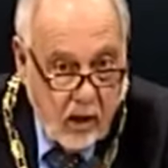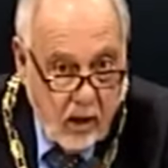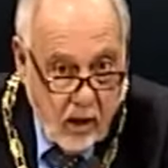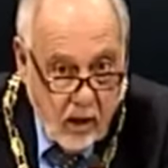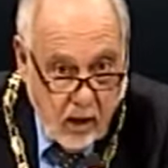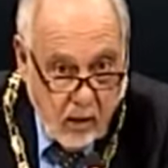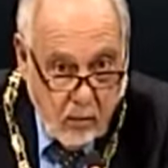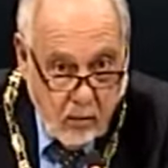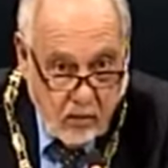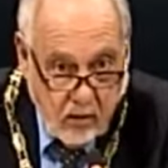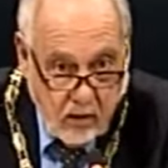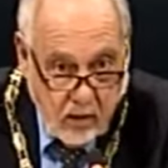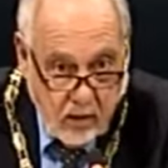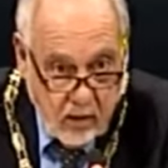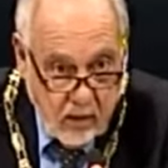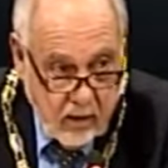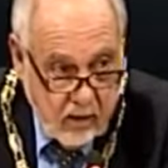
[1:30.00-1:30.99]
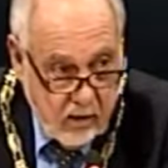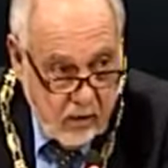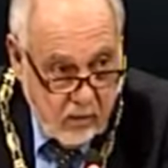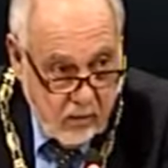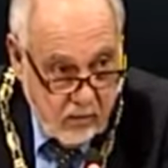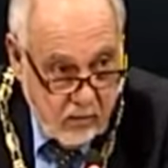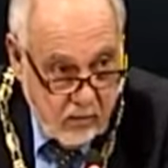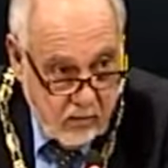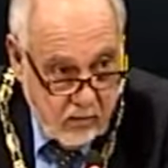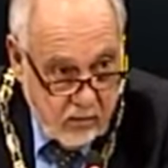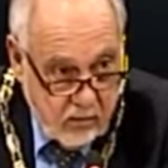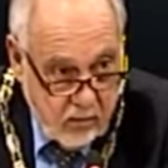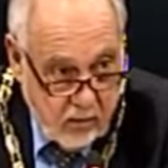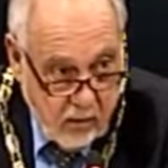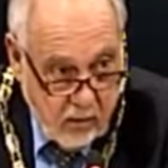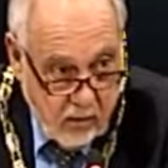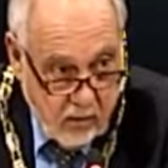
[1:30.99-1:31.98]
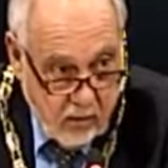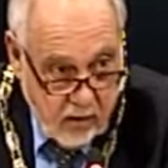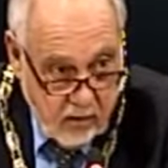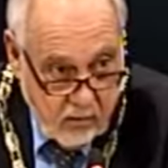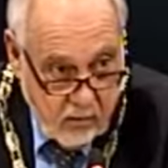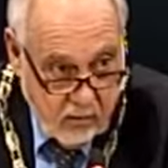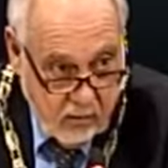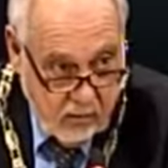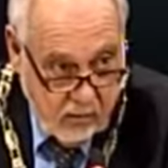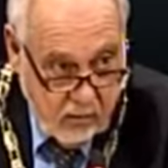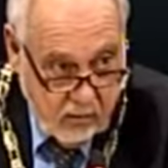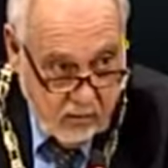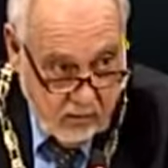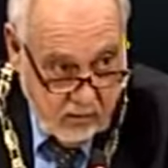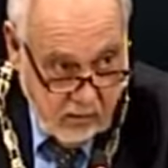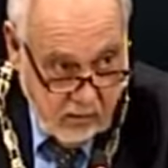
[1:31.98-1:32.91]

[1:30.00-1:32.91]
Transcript: I will declare an interest in the Leisure Trust.